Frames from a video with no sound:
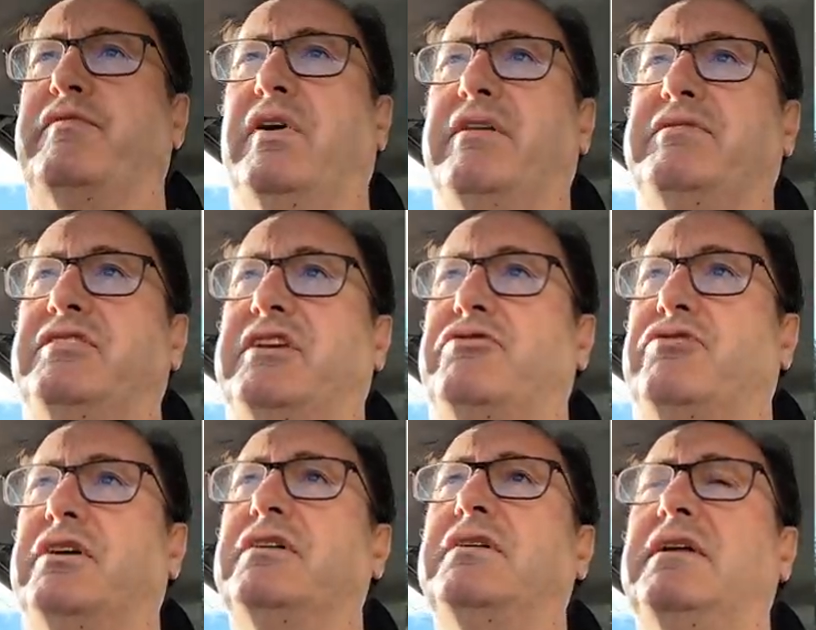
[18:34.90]
fives, et
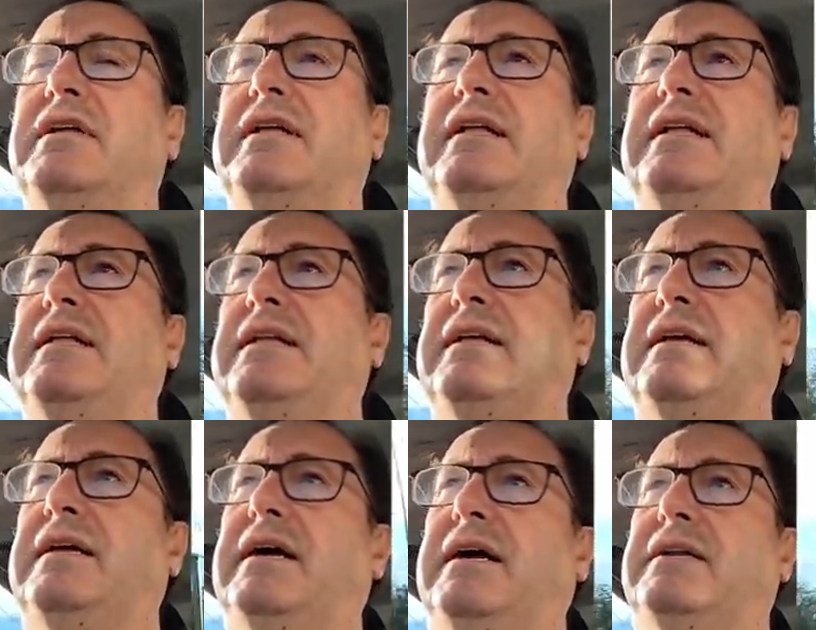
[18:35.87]
cetera,
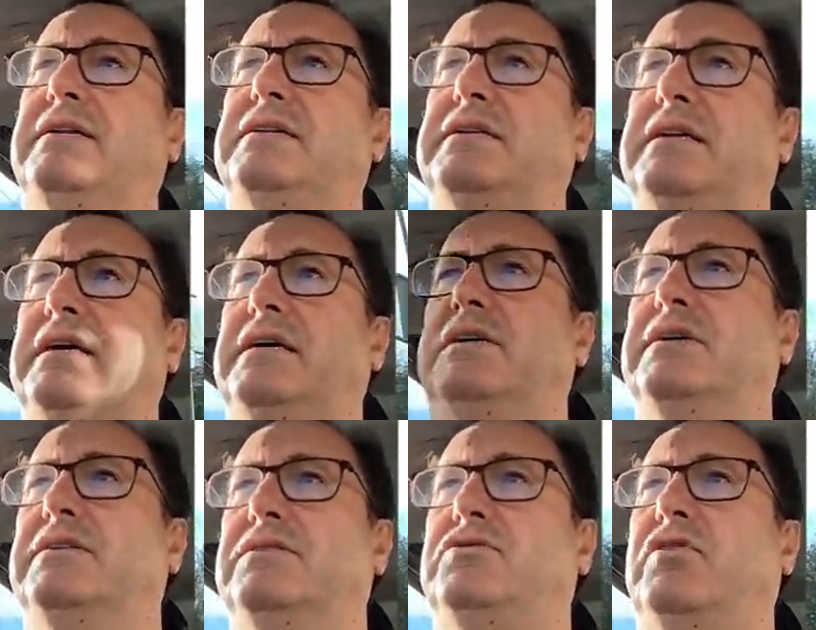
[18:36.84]
and
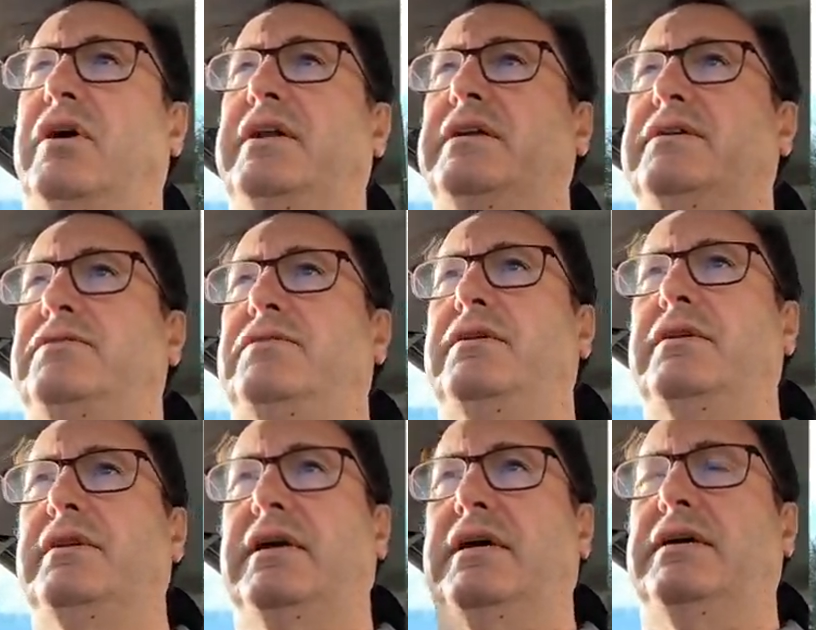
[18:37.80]
uh, trying to
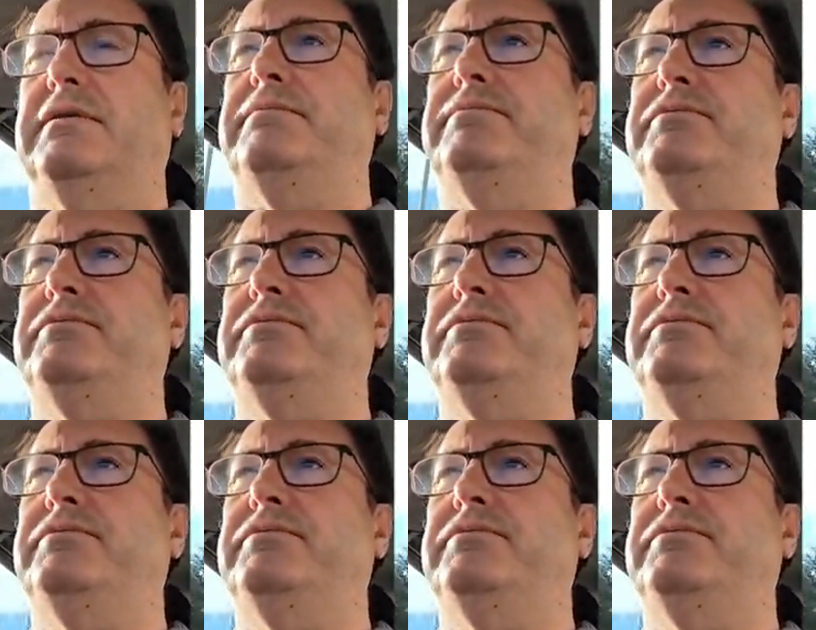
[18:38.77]
uh,